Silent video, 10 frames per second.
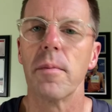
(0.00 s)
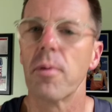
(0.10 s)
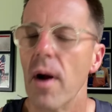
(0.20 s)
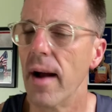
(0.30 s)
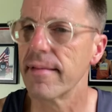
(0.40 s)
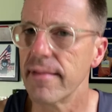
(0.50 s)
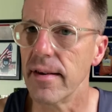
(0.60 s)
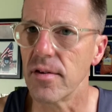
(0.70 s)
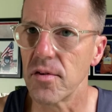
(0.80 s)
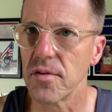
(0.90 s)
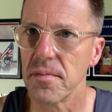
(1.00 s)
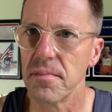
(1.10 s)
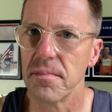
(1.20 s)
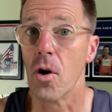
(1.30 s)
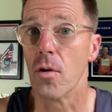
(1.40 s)
the process.
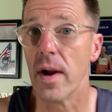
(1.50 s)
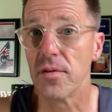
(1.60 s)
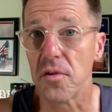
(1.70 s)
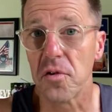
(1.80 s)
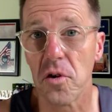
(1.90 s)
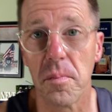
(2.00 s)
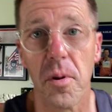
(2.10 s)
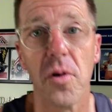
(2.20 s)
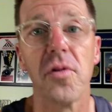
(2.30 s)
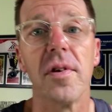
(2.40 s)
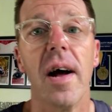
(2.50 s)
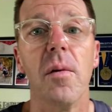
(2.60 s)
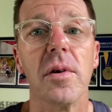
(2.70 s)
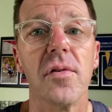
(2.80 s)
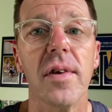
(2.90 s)
Or as a certain person
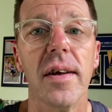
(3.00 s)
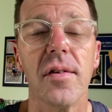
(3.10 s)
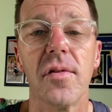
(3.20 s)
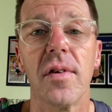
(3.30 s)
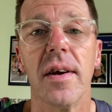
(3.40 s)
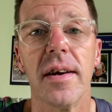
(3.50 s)
always says,